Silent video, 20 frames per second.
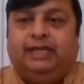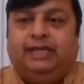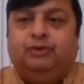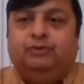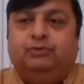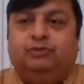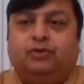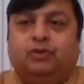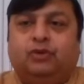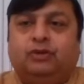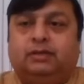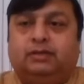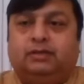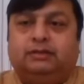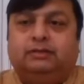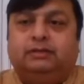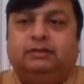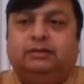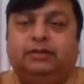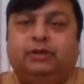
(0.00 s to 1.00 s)
you don't
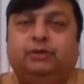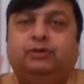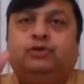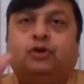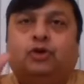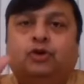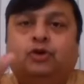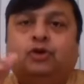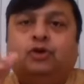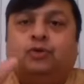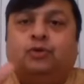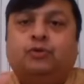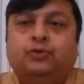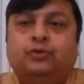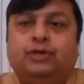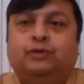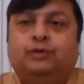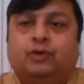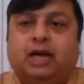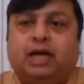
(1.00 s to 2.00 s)
know
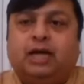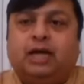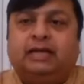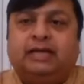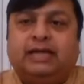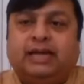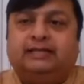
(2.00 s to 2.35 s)
who you are.